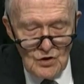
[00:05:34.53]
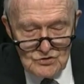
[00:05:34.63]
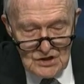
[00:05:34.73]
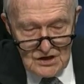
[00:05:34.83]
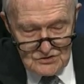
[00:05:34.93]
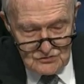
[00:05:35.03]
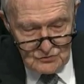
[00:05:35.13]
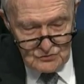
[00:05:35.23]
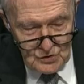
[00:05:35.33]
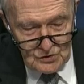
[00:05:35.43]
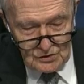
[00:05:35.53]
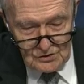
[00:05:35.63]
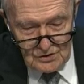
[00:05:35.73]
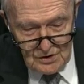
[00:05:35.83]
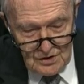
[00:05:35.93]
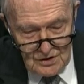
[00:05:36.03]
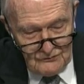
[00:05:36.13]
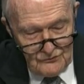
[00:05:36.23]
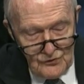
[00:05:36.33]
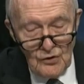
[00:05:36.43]
just world
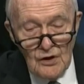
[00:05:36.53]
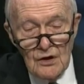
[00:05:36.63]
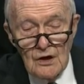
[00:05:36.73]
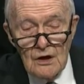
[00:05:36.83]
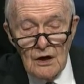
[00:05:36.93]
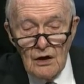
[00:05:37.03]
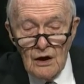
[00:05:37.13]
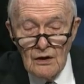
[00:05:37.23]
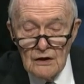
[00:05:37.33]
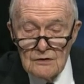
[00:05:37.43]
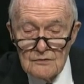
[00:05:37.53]
for all.